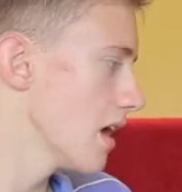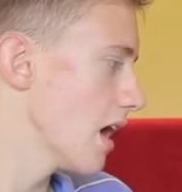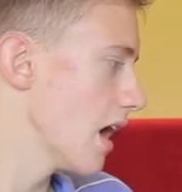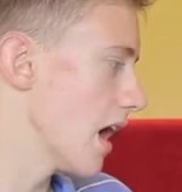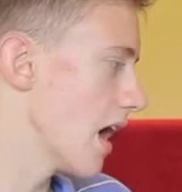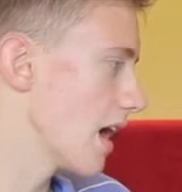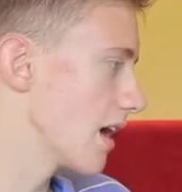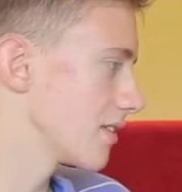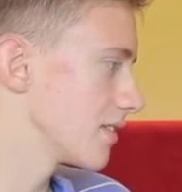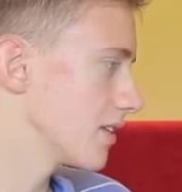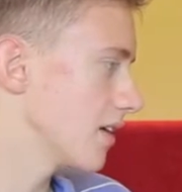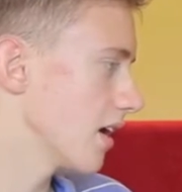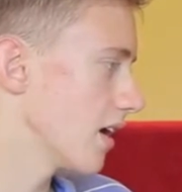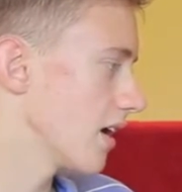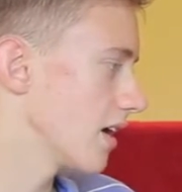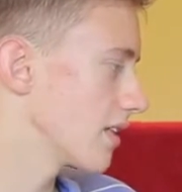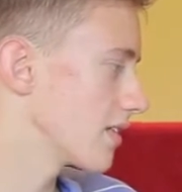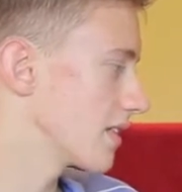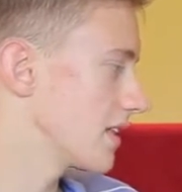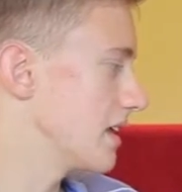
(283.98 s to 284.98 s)
And
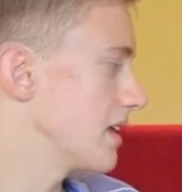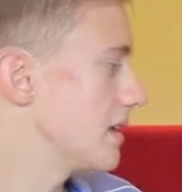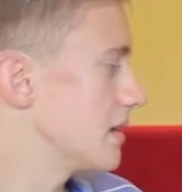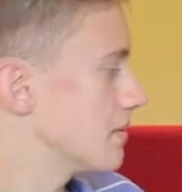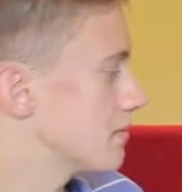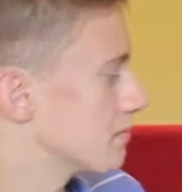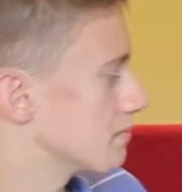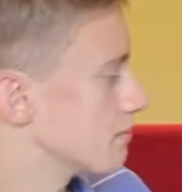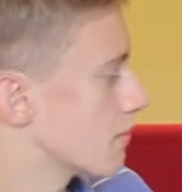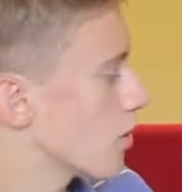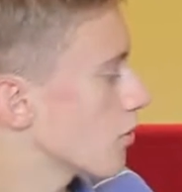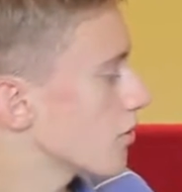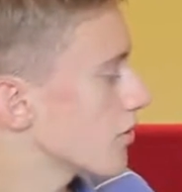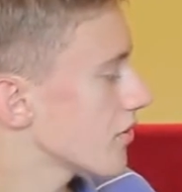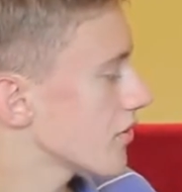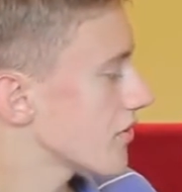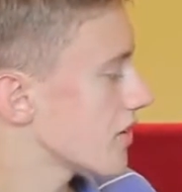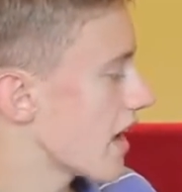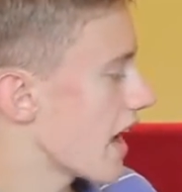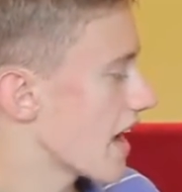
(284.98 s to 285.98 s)
the motor
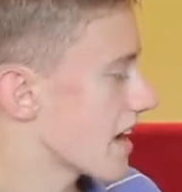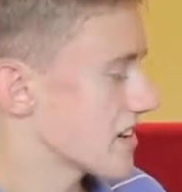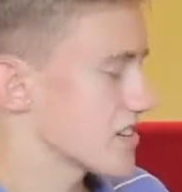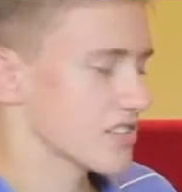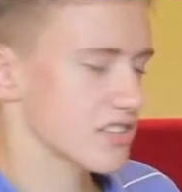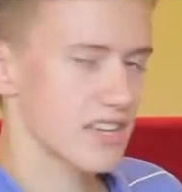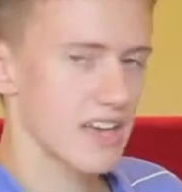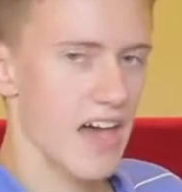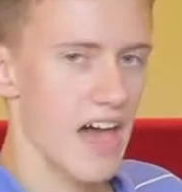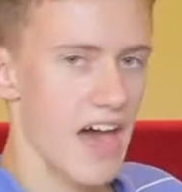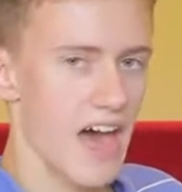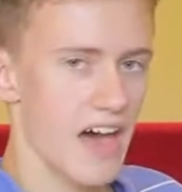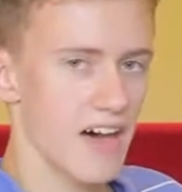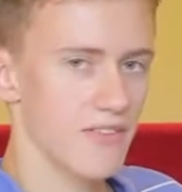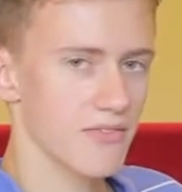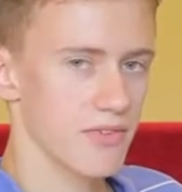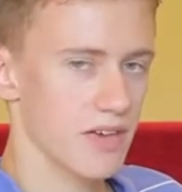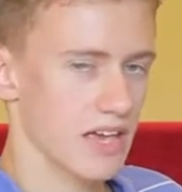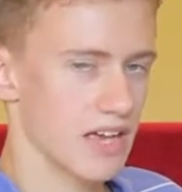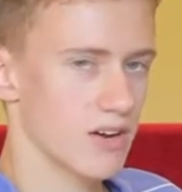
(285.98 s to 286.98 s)
doesn't actually
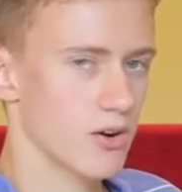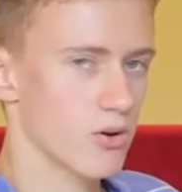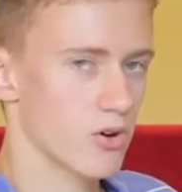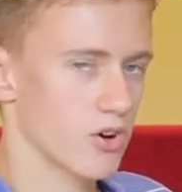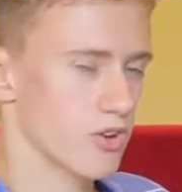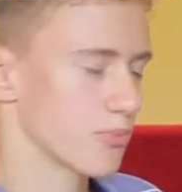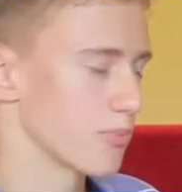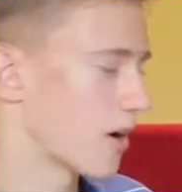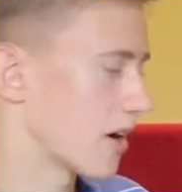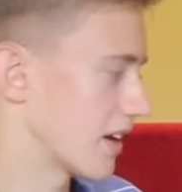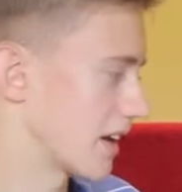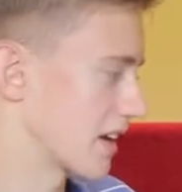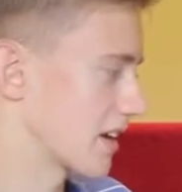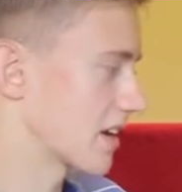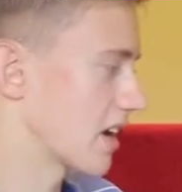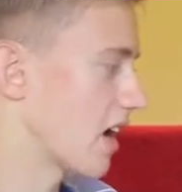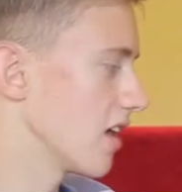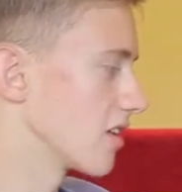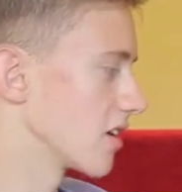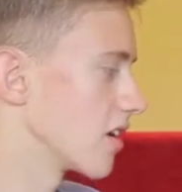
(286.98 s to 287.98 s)
have a corresponding
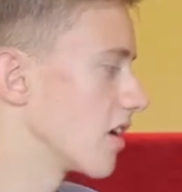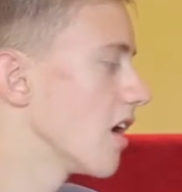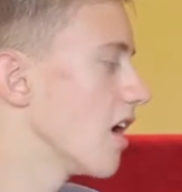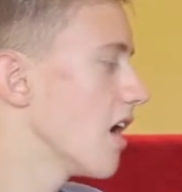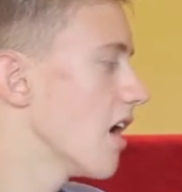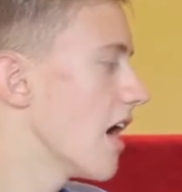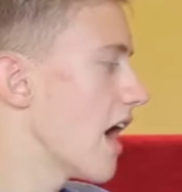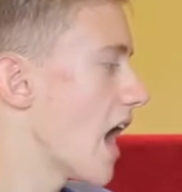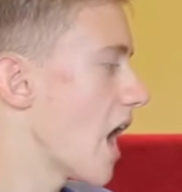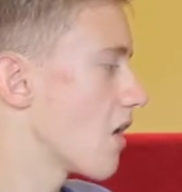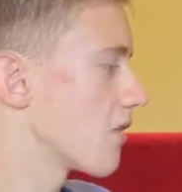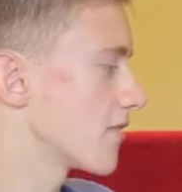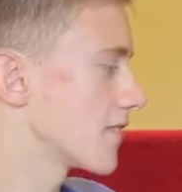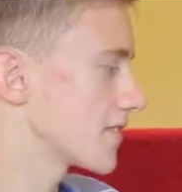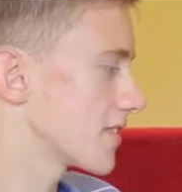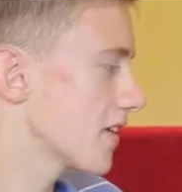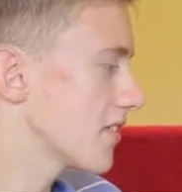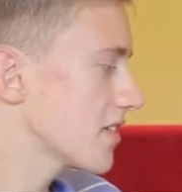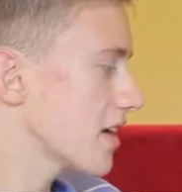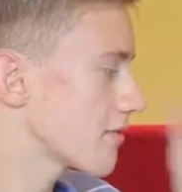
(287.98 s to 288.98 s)
color.
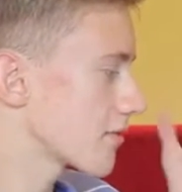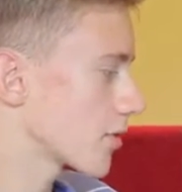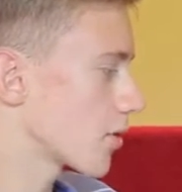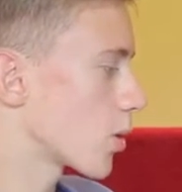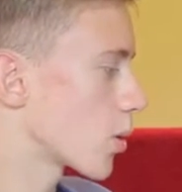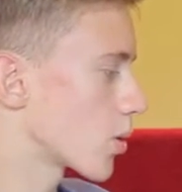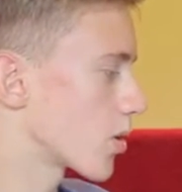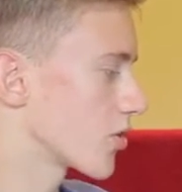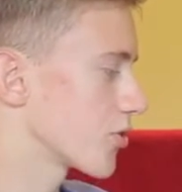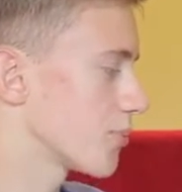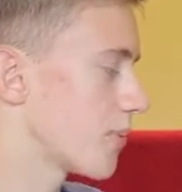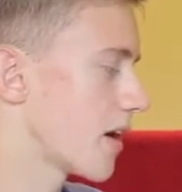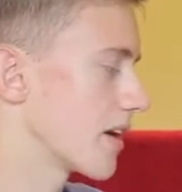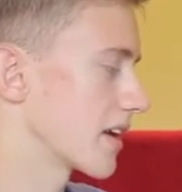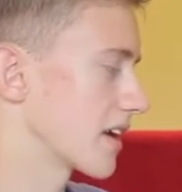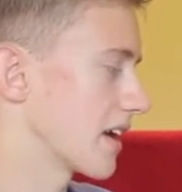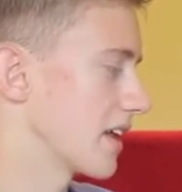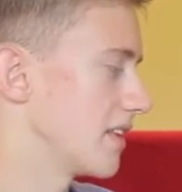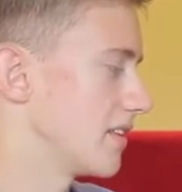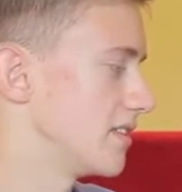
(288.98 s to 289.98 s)
However, it does have a
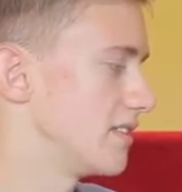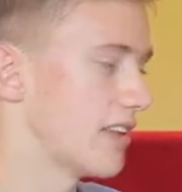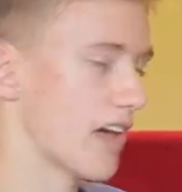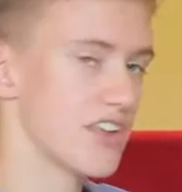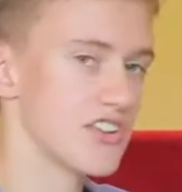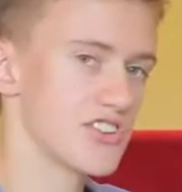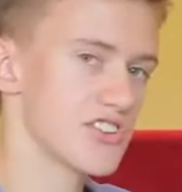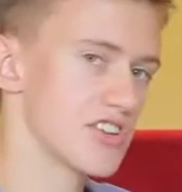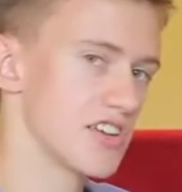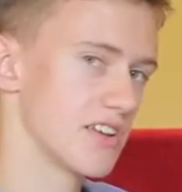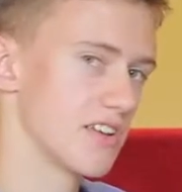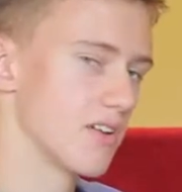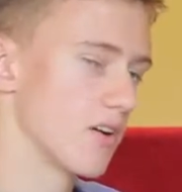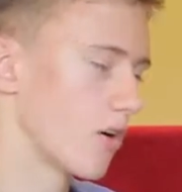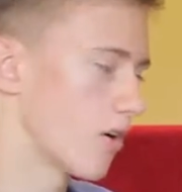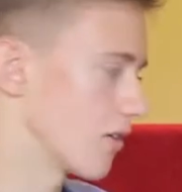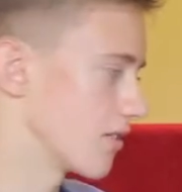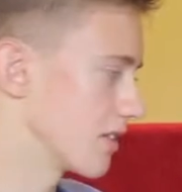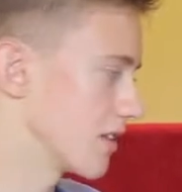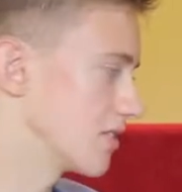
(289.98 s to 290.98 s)
corresponding indentation
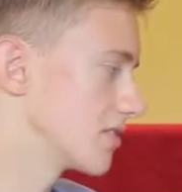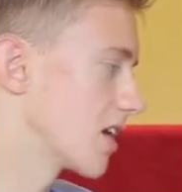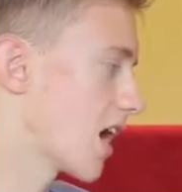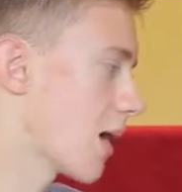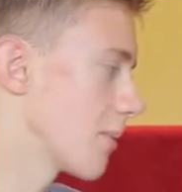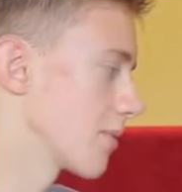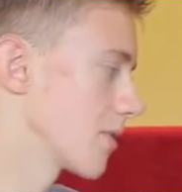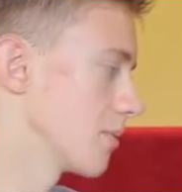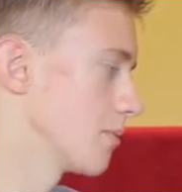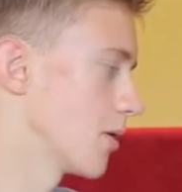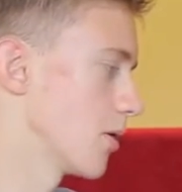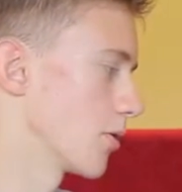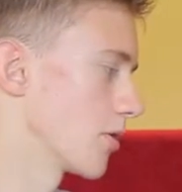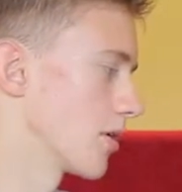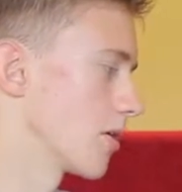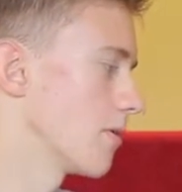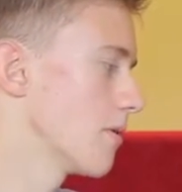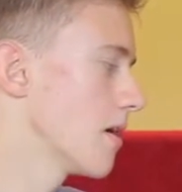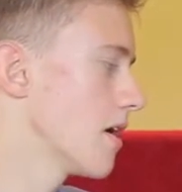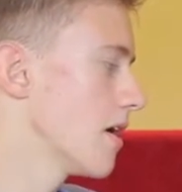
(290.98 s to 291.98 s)
on the top of the
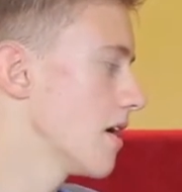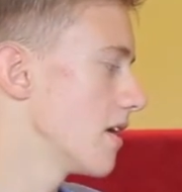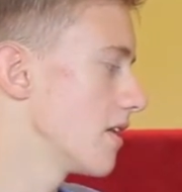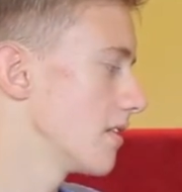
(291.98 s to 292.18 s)
motor.